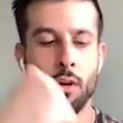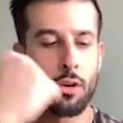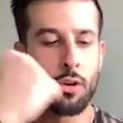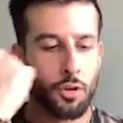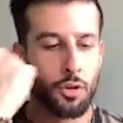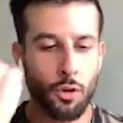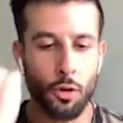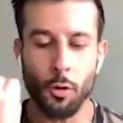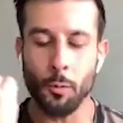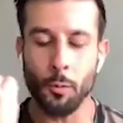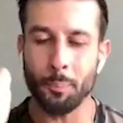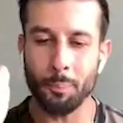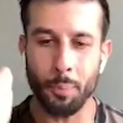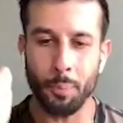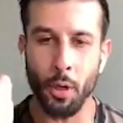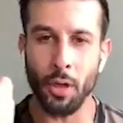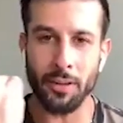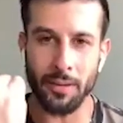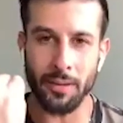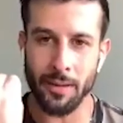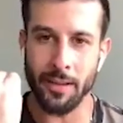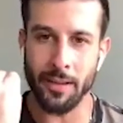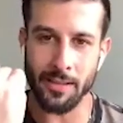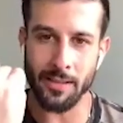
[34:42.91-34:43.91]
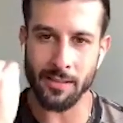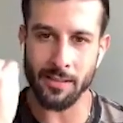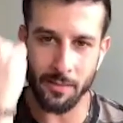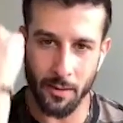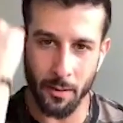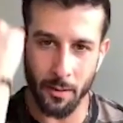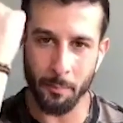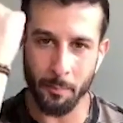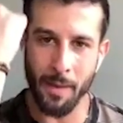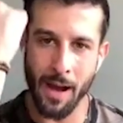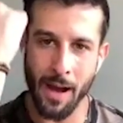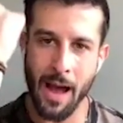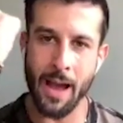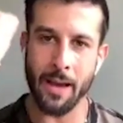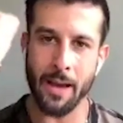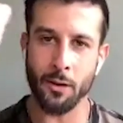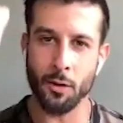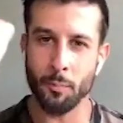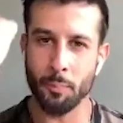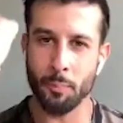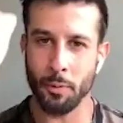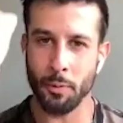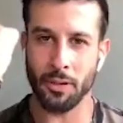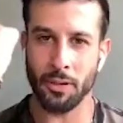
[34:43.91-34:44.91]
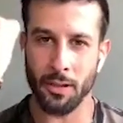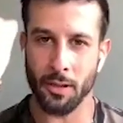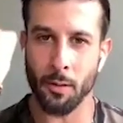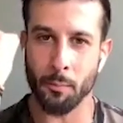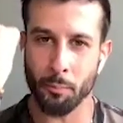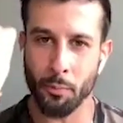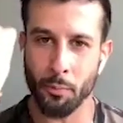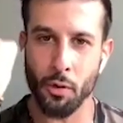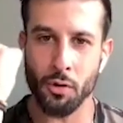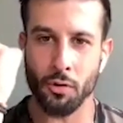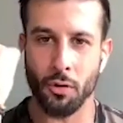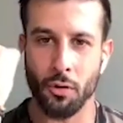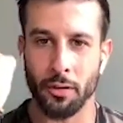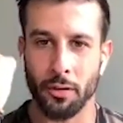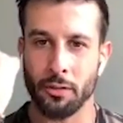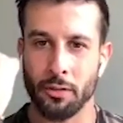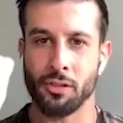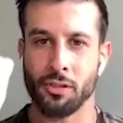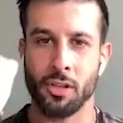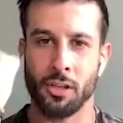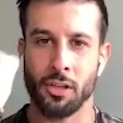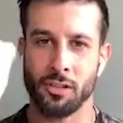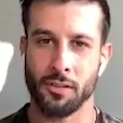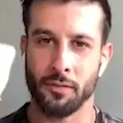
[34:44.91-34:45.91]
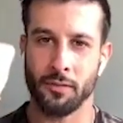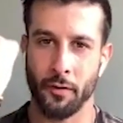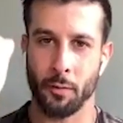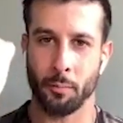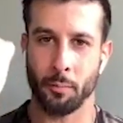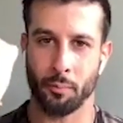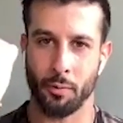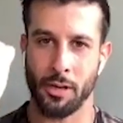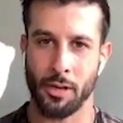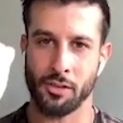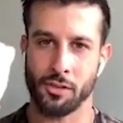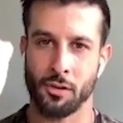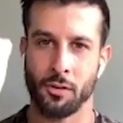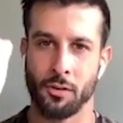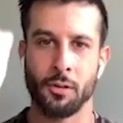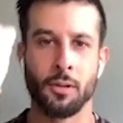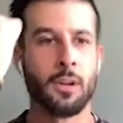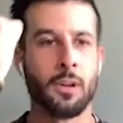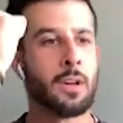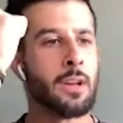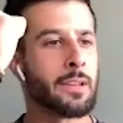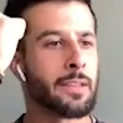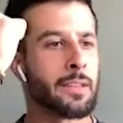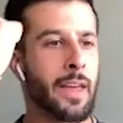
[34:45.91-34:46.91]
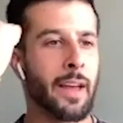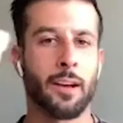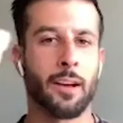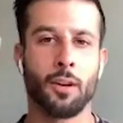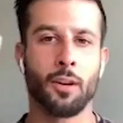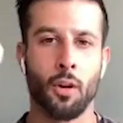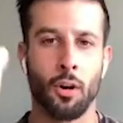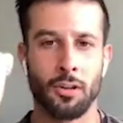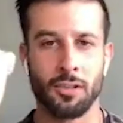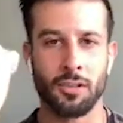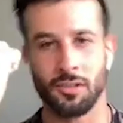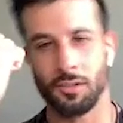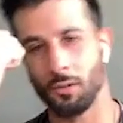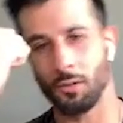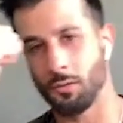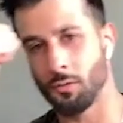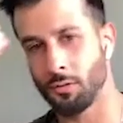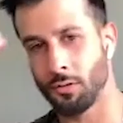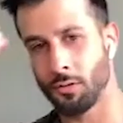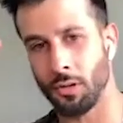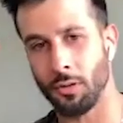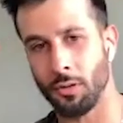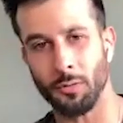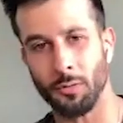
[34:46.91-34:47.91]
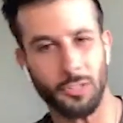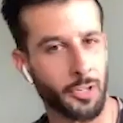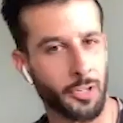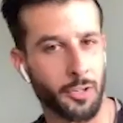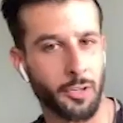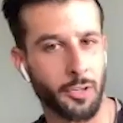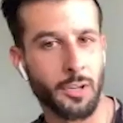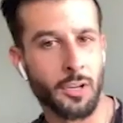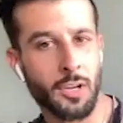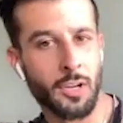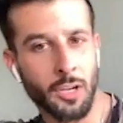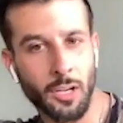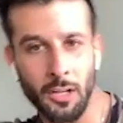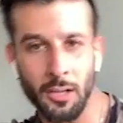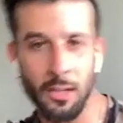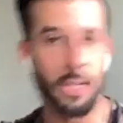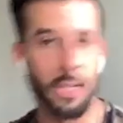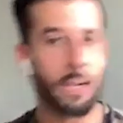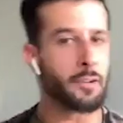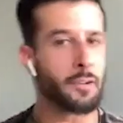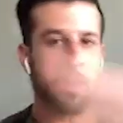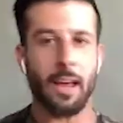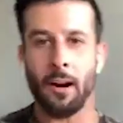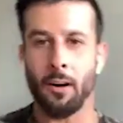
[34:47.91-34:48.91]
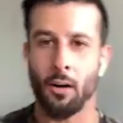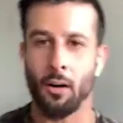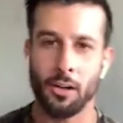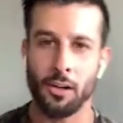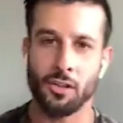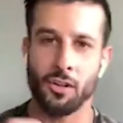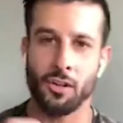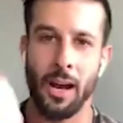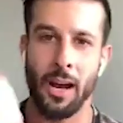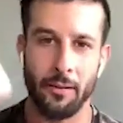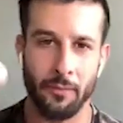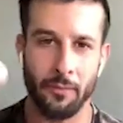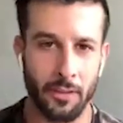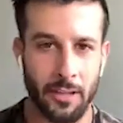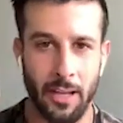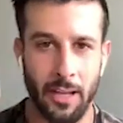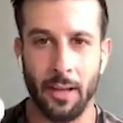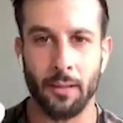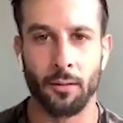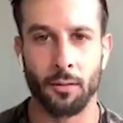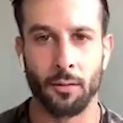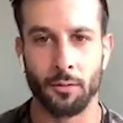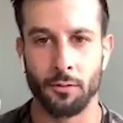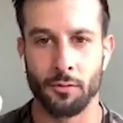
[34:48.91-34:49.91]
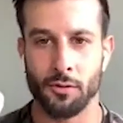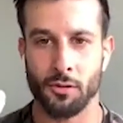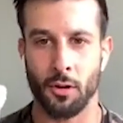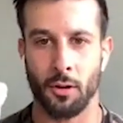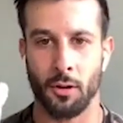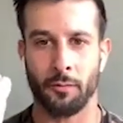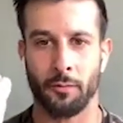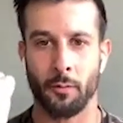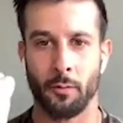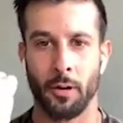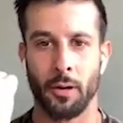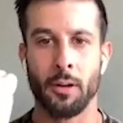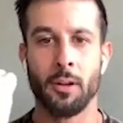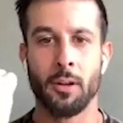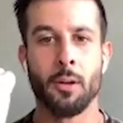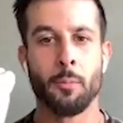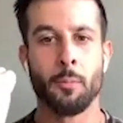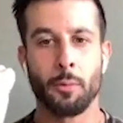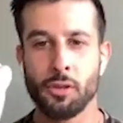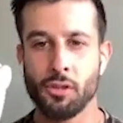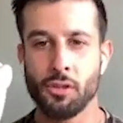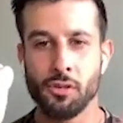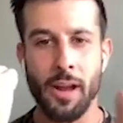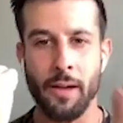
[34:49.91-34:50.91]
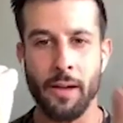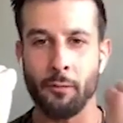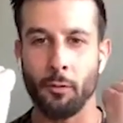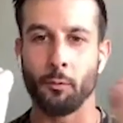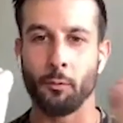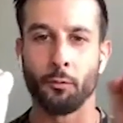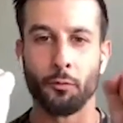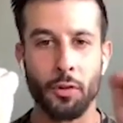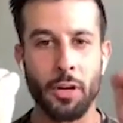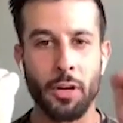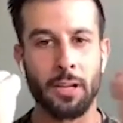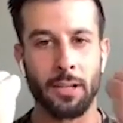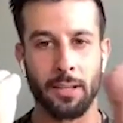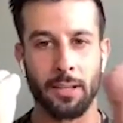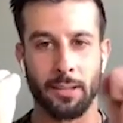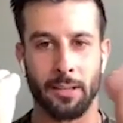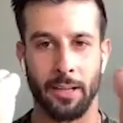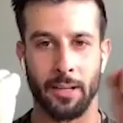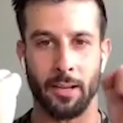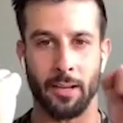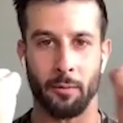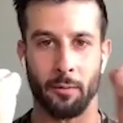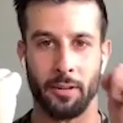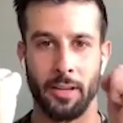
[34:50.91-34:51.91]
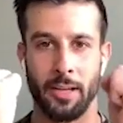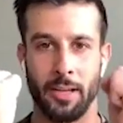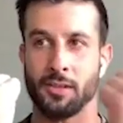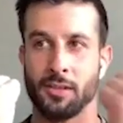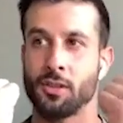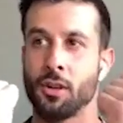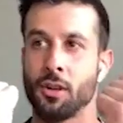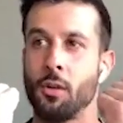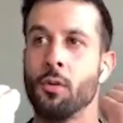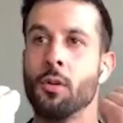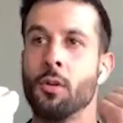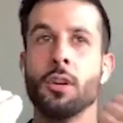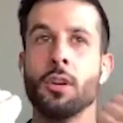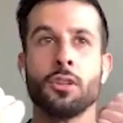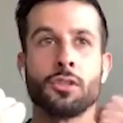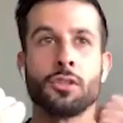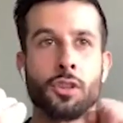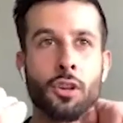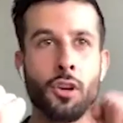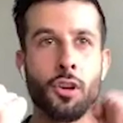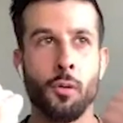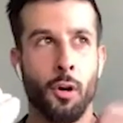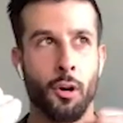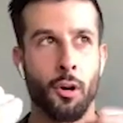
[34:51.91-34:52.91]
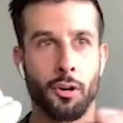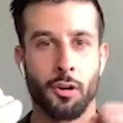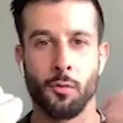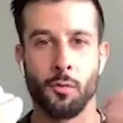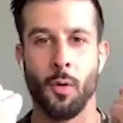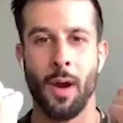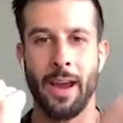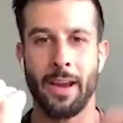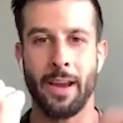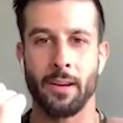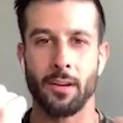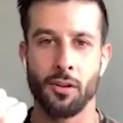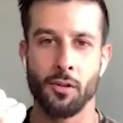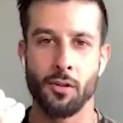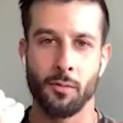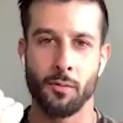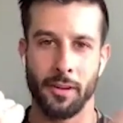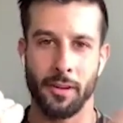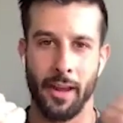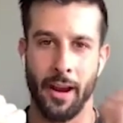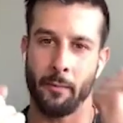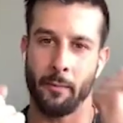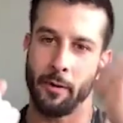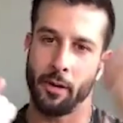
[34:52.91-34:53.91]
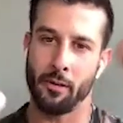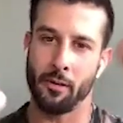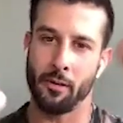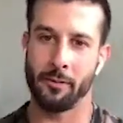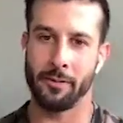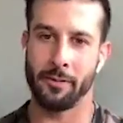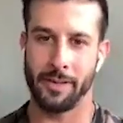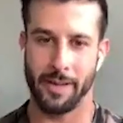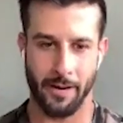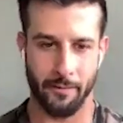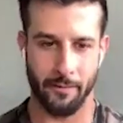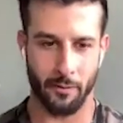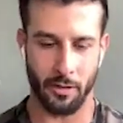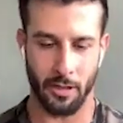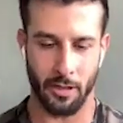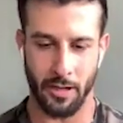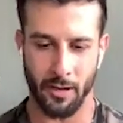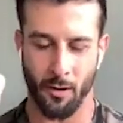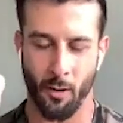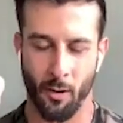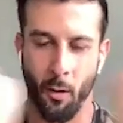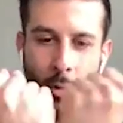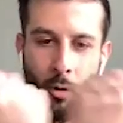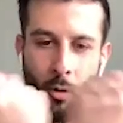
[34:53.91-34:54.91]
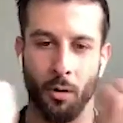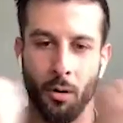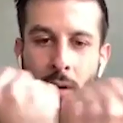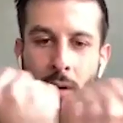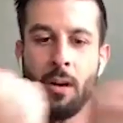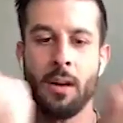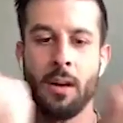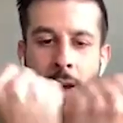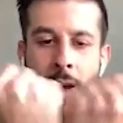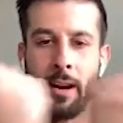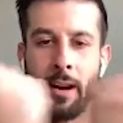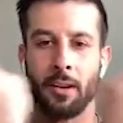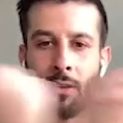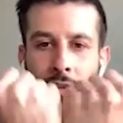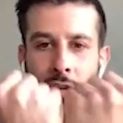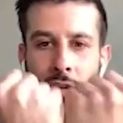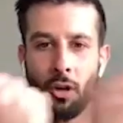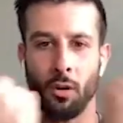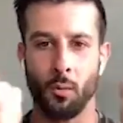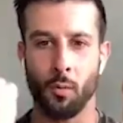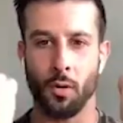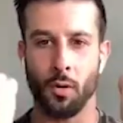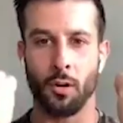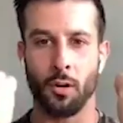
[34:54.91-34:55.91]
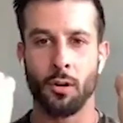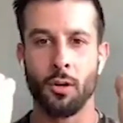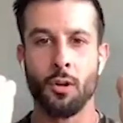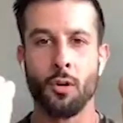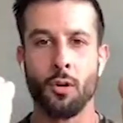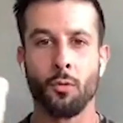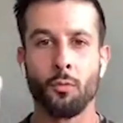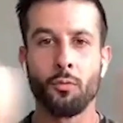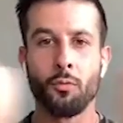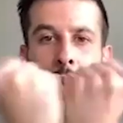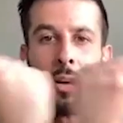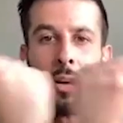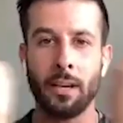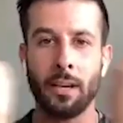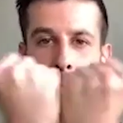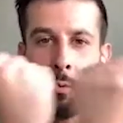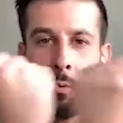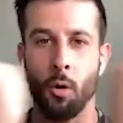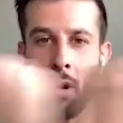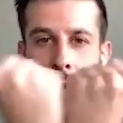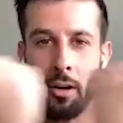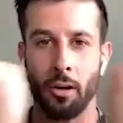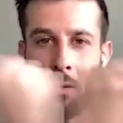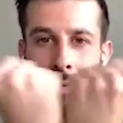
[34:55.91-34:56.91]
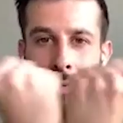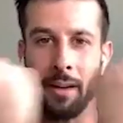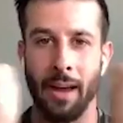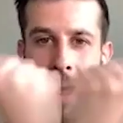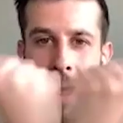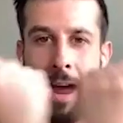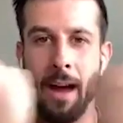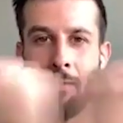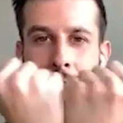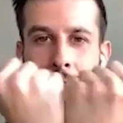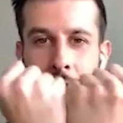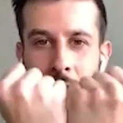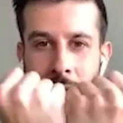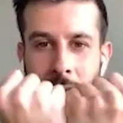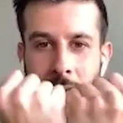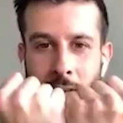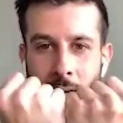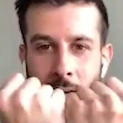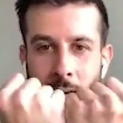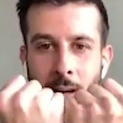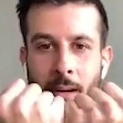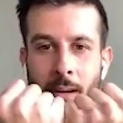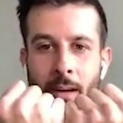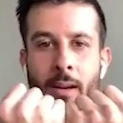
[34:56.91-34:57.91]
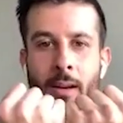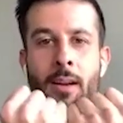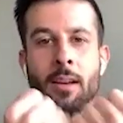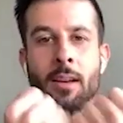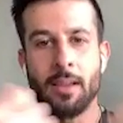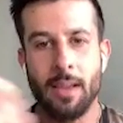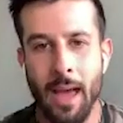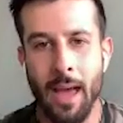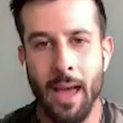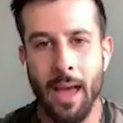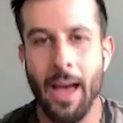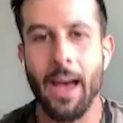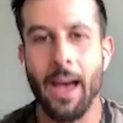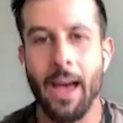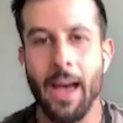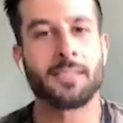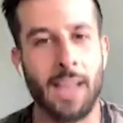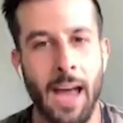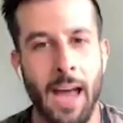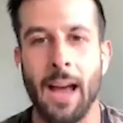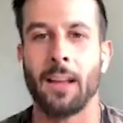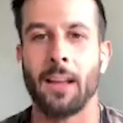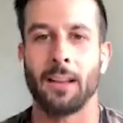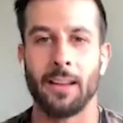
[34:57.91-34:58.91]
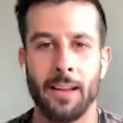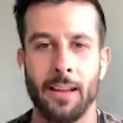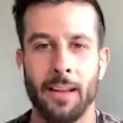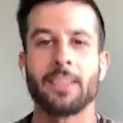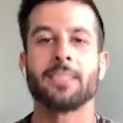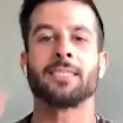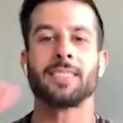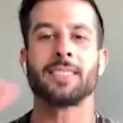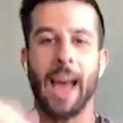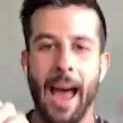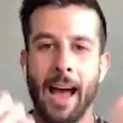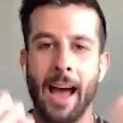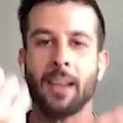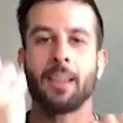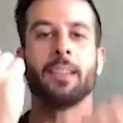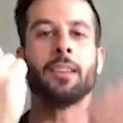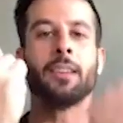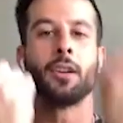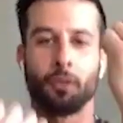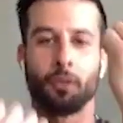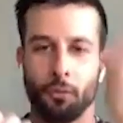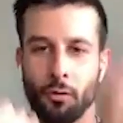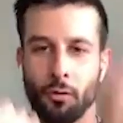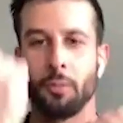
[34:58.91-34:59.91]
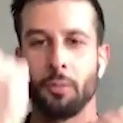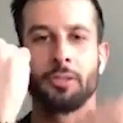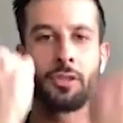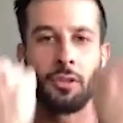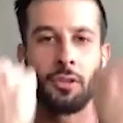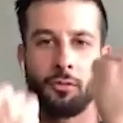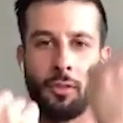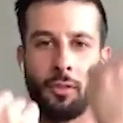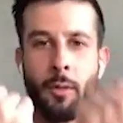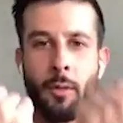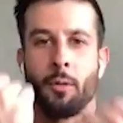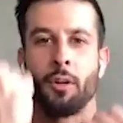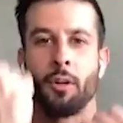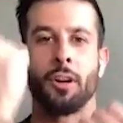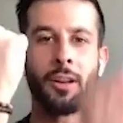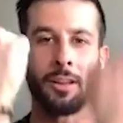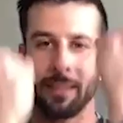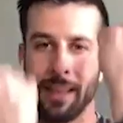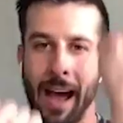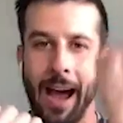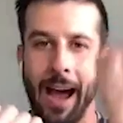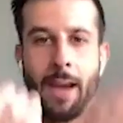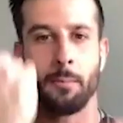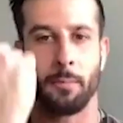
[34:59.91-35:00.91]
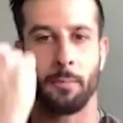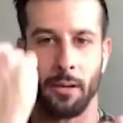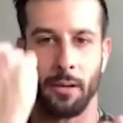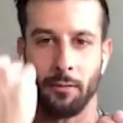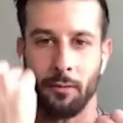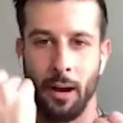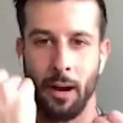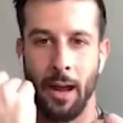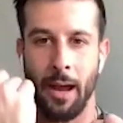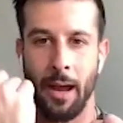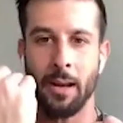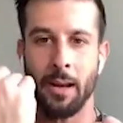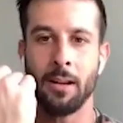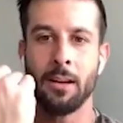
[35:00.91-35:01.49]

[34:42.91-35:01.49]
You put this, the mind, you put the computer under such severe pressure that it caused you to, to clear that hard drive and download new software. But you never really did it with this. So so you were on your way and you were there, but you were never like whole. And until we're really working congruent. on everything, yep. yeah, exactly, exactly. Congruence a great word. Alignment, right?